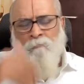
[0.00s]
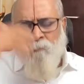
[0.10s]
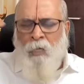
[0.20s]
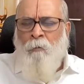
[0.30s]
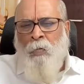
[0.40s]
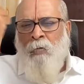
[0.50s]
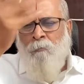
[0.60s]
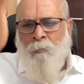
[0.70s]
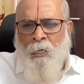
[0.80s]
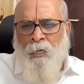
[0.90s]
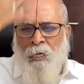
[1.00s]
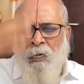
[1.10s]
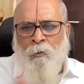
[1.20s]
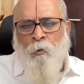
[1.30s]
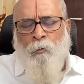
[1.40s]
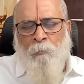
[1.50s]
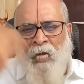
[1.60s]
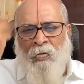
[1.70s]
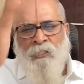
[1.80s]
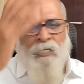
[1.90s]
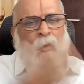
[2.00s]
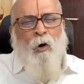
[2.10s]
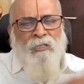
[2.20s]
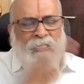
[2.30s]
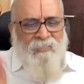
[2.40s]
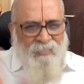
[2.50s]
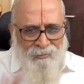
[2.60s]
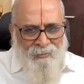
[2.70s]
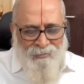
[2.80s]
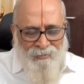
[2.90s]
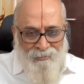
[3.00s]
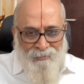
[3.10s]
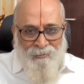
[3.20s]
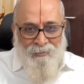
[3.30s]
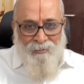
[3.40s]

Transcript: a good manager, all these things.